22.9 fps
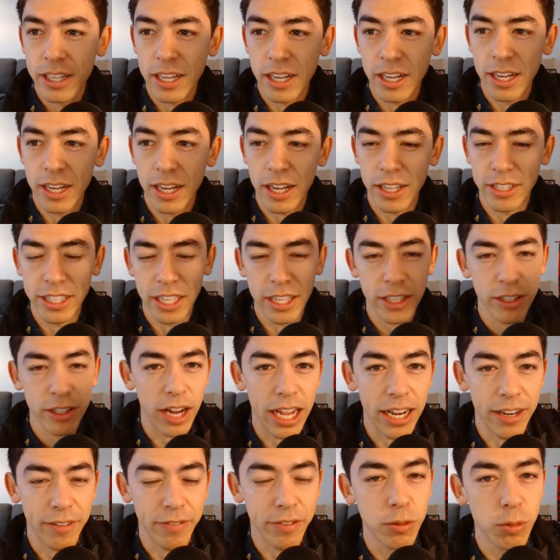uh, on the other
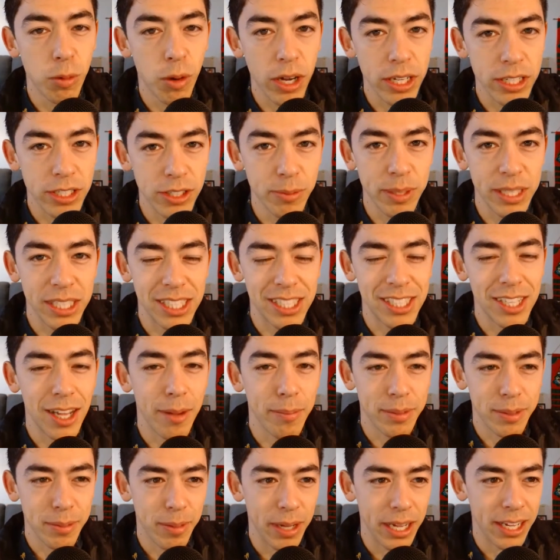hand, if you want to be
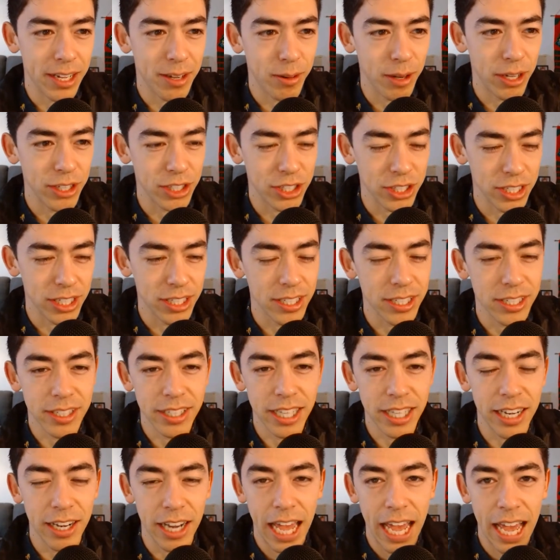stumped by a question,
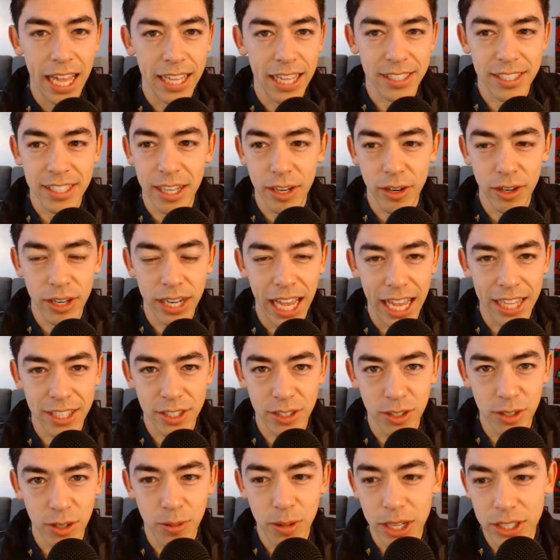then ask Gary to ask
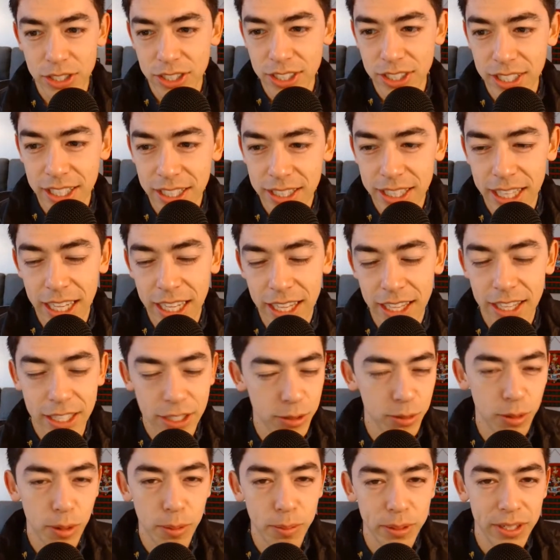you a question that, and
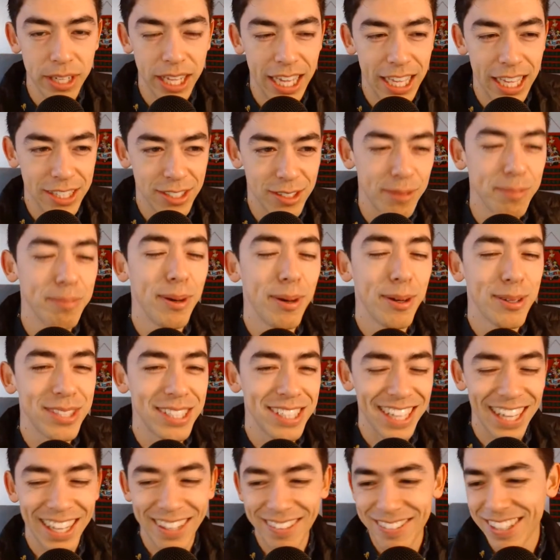you won't be able to answer it most of
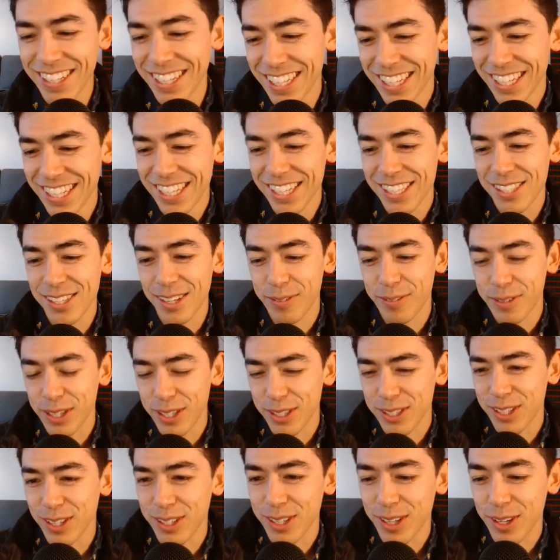the time. So for those
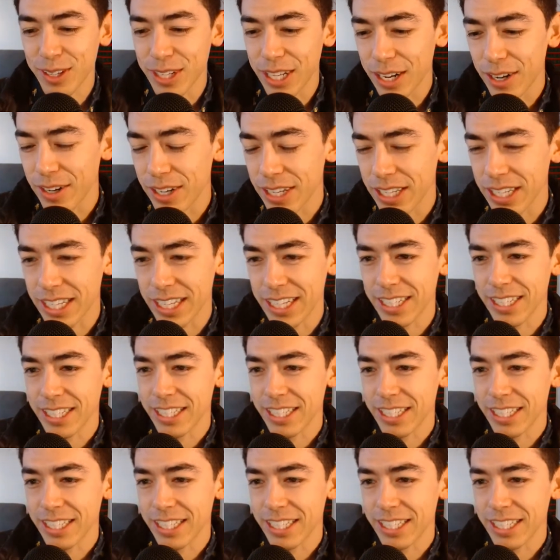don't know Gary, uh,